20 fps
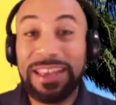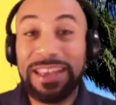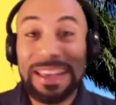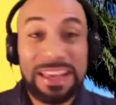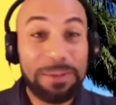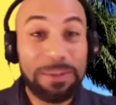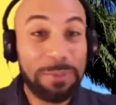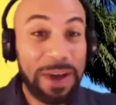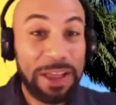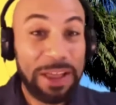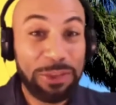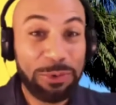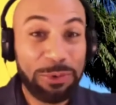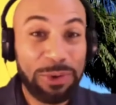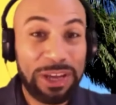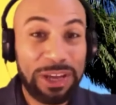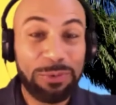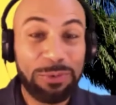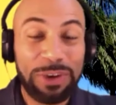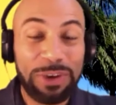And by the
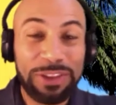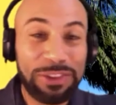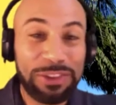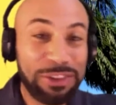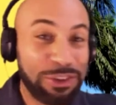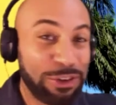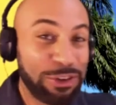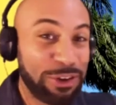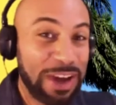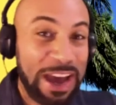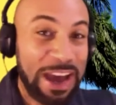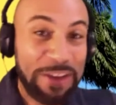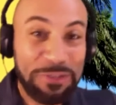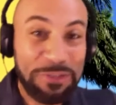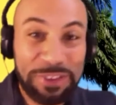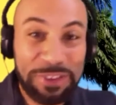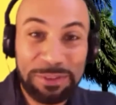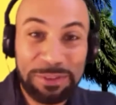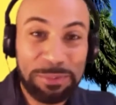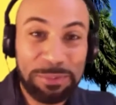way, whether you're
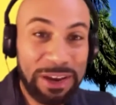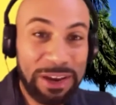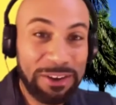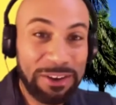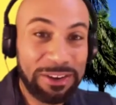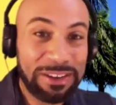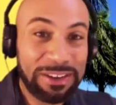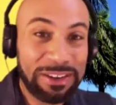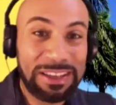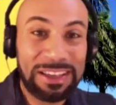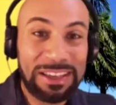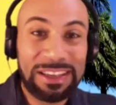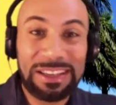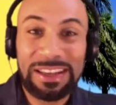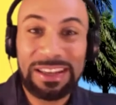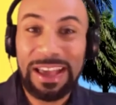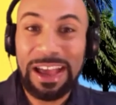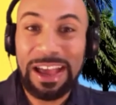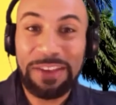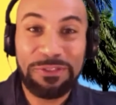African American,
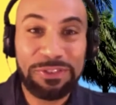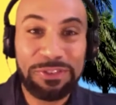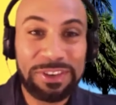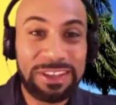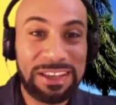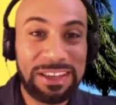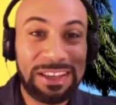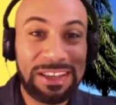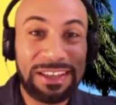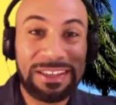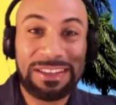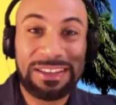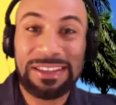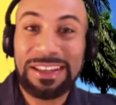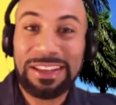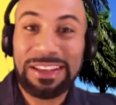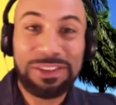African,